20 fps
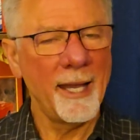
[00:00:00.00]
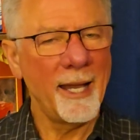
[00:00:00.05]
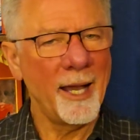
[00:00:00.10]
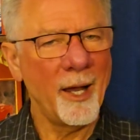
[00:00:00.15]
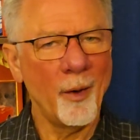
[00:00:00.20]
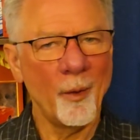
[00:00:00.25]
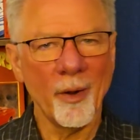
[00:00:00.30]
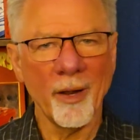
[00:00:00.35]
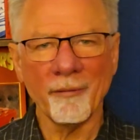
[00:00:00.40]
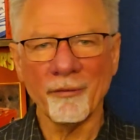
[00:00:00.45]

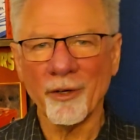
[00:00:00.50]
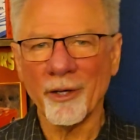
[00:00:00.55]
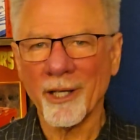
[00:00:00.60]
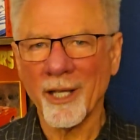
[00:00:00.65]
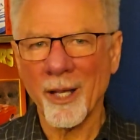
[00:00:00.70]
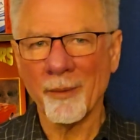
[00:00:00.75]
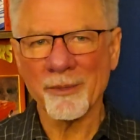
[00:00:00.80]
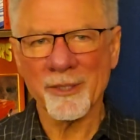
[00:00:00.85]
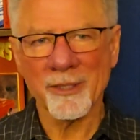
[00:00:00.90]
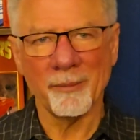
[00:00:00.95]
However
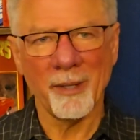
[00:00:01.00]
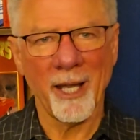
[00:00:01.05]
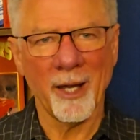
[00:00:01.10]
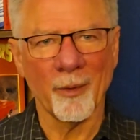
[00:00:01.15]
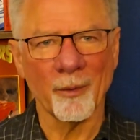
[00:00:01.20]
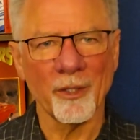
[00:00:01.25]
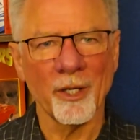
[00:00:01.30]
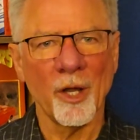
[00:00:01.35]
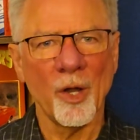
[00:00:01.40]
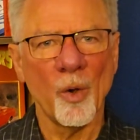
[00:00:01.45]
it comes
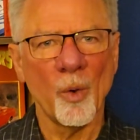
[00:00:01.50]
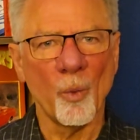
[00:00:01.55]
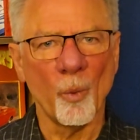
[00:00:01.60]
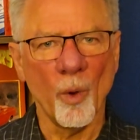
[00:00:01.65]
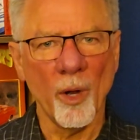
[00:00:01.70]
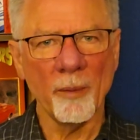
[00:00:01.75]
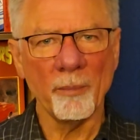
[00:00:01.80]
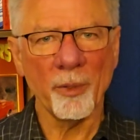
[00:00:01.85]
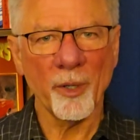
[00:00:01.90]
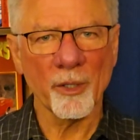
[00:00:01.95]
about,
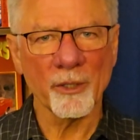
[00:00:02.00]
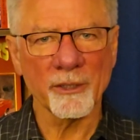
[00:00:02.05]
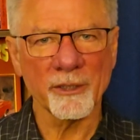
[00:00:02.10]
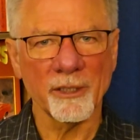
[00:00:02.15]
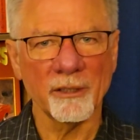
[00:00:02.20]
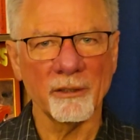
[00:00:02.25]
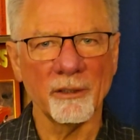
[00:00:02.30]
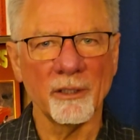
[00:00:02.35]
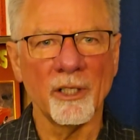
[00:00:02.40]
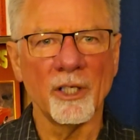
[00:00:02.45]
one
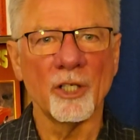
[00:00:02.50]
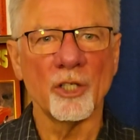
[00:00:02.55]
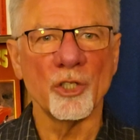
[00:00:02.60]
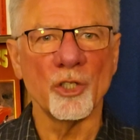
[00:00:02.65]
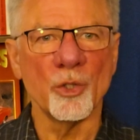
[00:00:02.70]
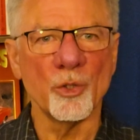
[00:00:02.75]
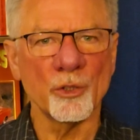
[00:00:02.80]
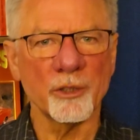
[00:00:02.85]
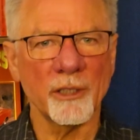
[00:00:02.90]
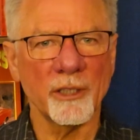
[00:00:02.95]
person,
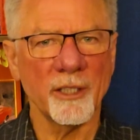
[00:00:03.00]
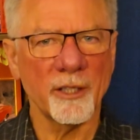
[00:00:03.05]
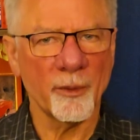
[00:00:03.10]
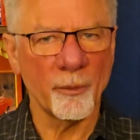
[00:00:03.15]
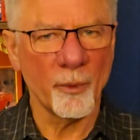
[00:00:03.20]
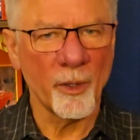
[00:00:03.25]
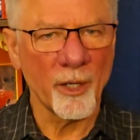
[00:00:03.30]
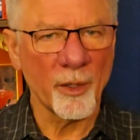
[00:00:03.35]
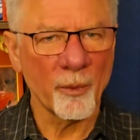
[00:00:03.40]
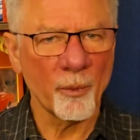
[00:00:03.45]
usually
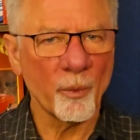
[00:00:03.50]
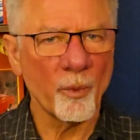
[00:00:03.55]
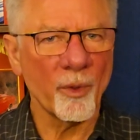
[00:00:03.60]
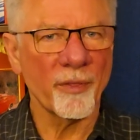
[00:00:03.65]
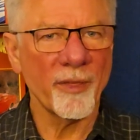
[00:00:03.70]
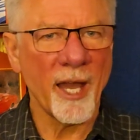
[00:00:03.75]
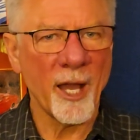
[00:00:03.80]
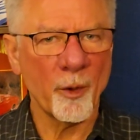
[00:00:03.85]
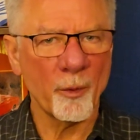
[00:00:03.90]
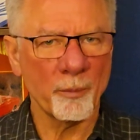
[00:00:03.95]
the one
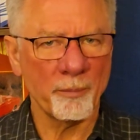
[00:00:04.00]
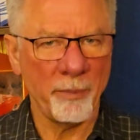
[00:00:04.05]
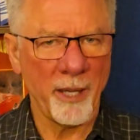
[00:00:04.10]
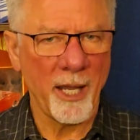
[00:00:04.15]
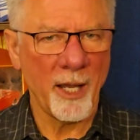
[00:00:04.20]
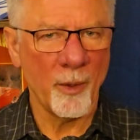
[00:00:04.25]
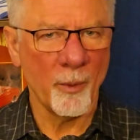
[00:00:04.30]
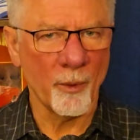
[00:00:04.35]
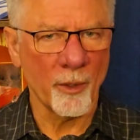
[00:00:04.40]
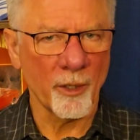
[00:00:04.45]
without
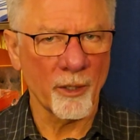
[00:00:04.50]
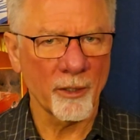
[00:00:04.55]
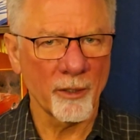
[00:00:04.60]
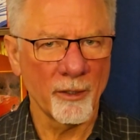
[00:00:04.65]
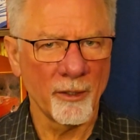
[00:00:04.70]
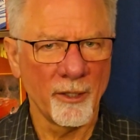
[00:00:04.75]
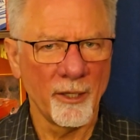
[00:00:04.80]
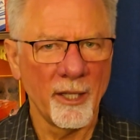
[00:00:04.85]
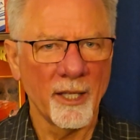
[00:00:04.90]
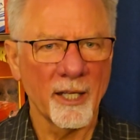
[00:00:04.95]
power,
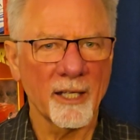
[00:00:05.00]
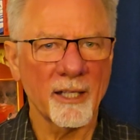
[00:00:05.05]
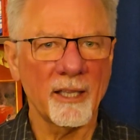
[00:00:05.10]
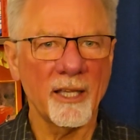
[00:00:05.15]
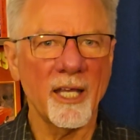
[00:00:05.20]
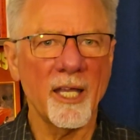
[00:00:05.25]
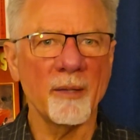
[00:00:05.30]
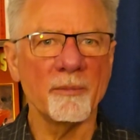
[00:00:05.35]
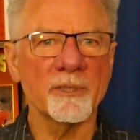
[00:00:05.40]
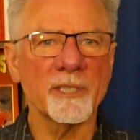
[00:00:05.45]

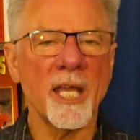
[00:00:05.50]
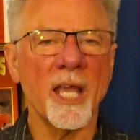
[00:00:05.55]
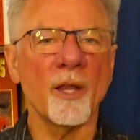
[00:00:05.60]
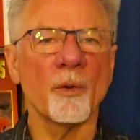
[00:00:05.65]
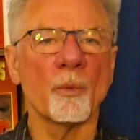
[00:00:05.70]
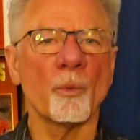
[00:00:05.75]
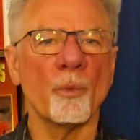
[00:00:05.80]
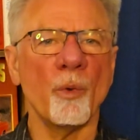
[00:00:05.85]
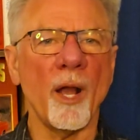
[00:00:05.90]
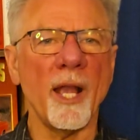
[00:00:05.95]
claims
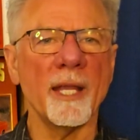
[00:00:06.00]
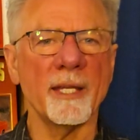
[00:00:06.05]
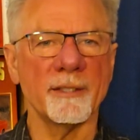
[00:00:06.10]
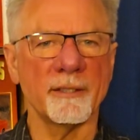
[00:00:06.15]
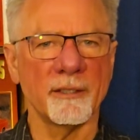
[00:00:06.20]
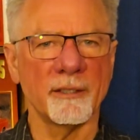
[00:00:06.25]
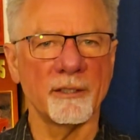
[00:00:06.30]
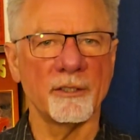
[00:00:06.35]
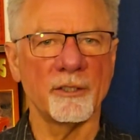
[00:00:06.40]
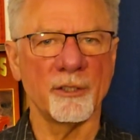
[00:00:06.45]
a
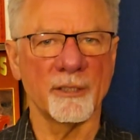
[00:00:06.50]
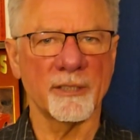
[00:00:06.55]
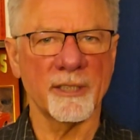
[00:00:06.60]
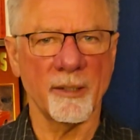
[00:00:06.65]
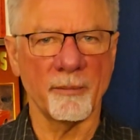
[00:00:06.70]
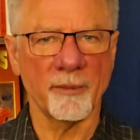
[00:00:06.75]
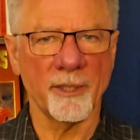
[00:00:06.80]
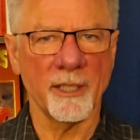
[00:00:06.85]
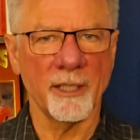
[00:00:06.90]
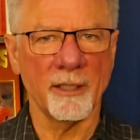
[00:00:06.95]
right to
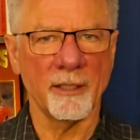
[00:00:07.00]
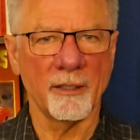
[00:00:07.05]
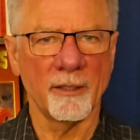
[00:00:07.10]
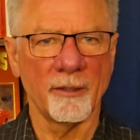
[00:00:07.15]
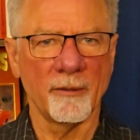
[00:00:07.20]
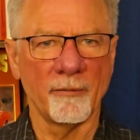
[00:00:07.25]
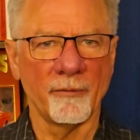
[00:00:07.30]
something.